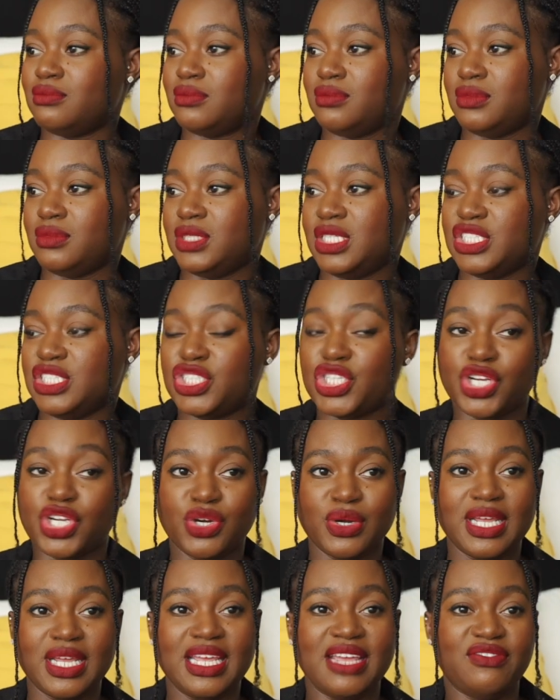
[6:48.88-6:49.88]
this
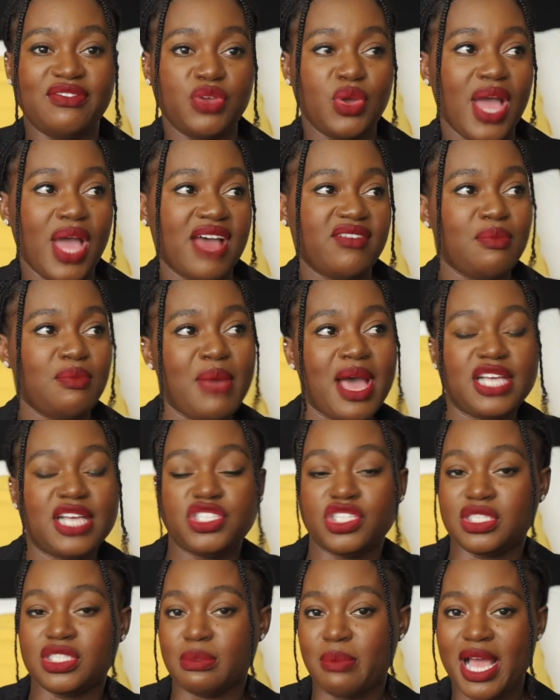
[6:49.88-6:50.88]
degree, if you have a
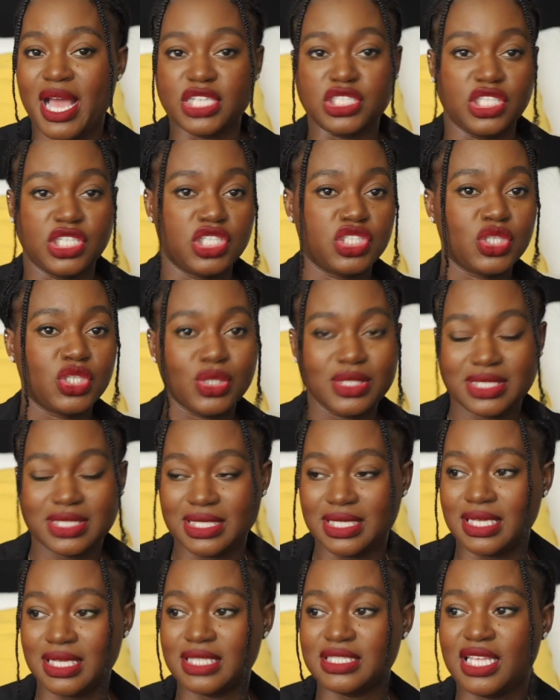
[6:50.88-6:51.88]
master's, a bachelor's,
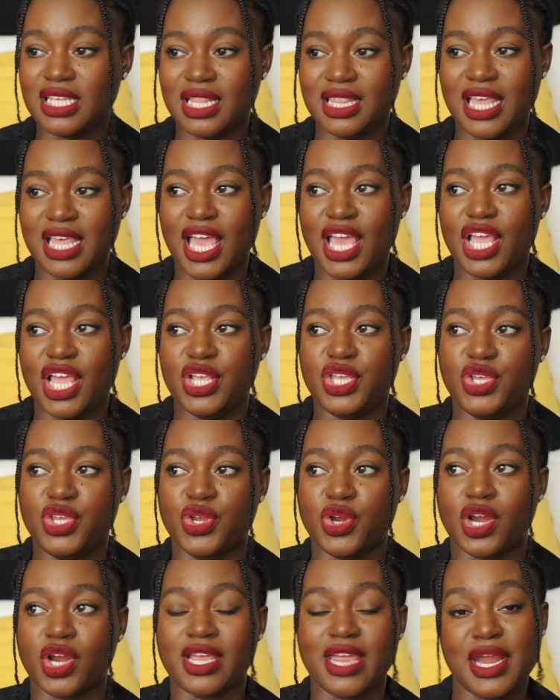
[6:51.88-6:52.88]
associate's, then
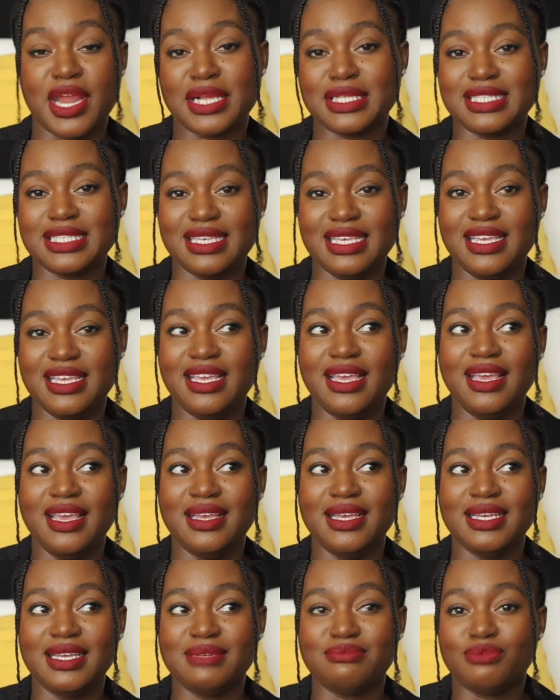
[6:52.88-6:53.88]
you're guaranteed
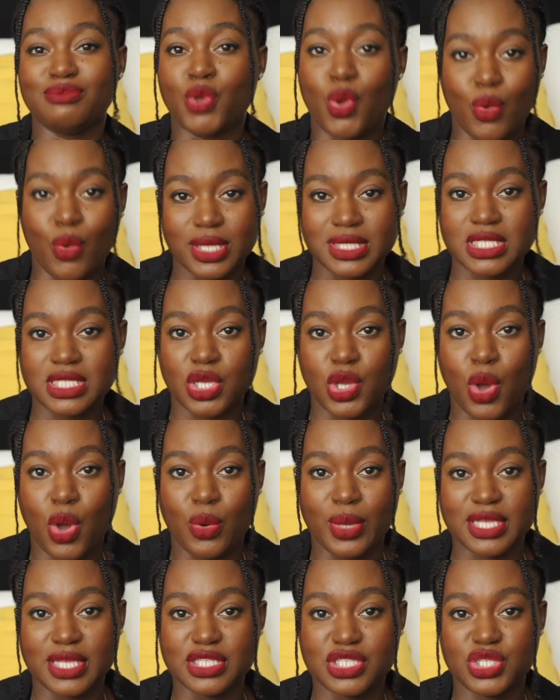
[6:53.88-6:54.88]
going to
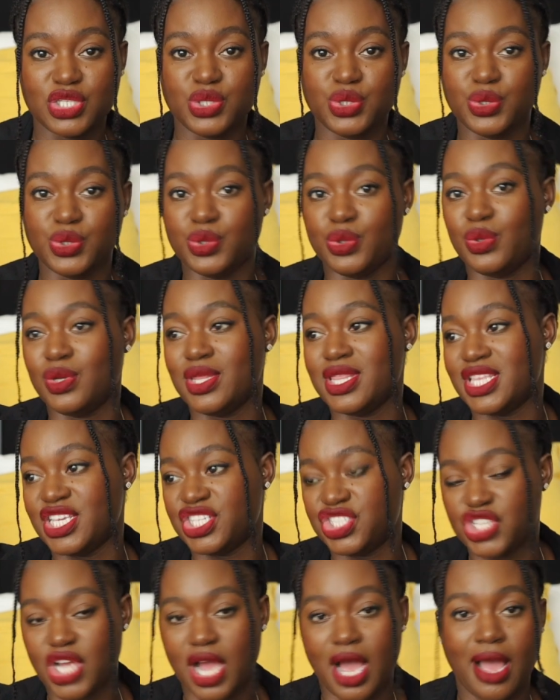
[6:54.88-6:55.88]
go into
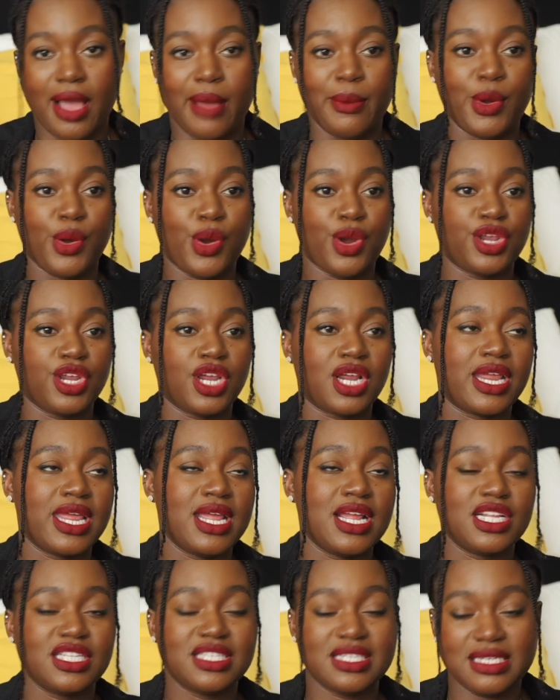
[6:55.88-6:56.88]
this job or you're
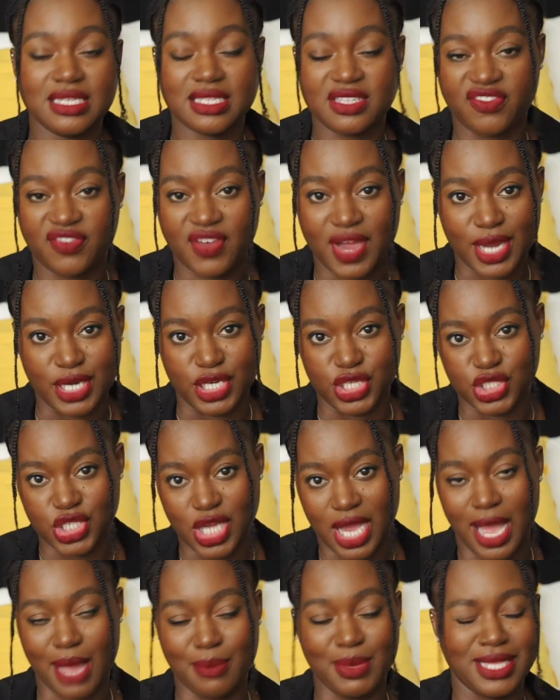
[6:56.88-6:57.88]
guaranteed to find a
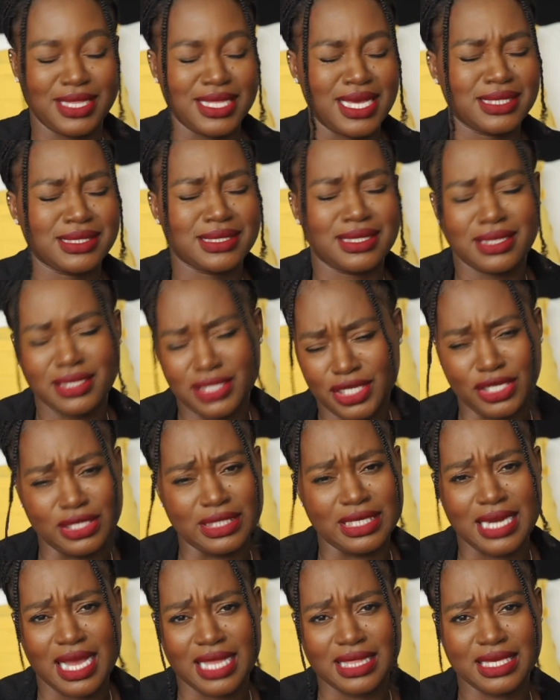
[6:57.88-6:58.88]
job. And that's
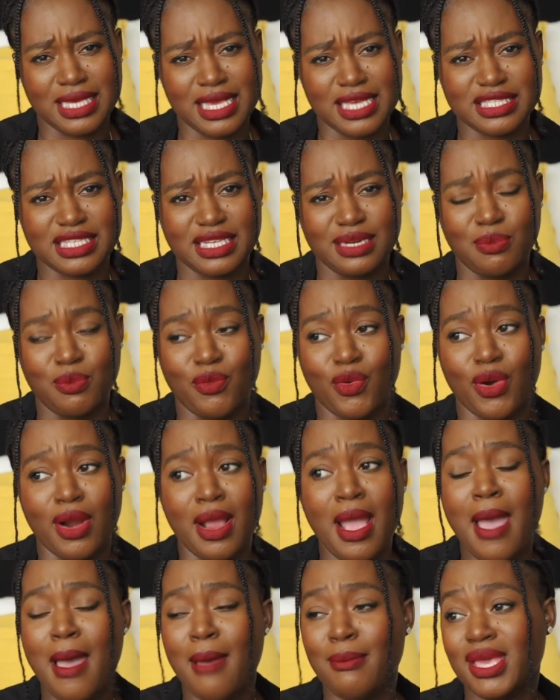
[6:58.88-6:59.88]
clearly not the case
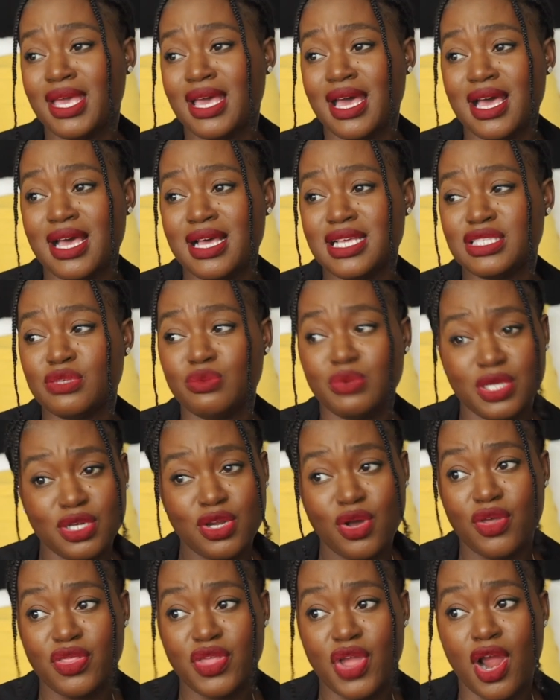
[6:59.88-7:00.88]
anymore because we
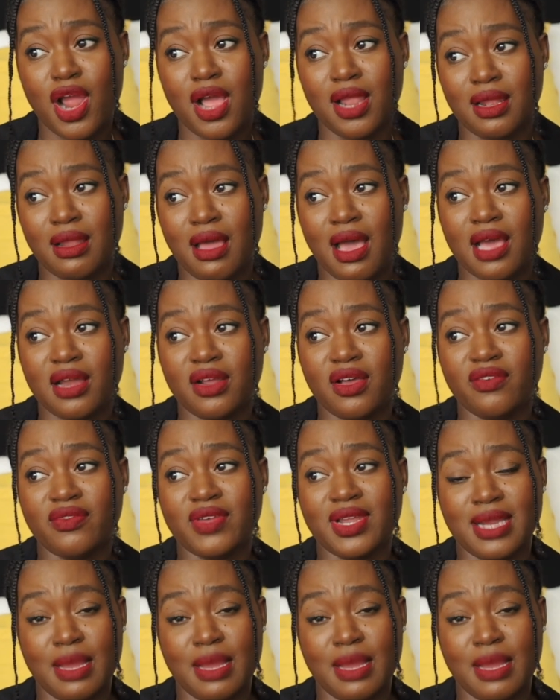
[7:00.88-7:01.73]
know there are a lot of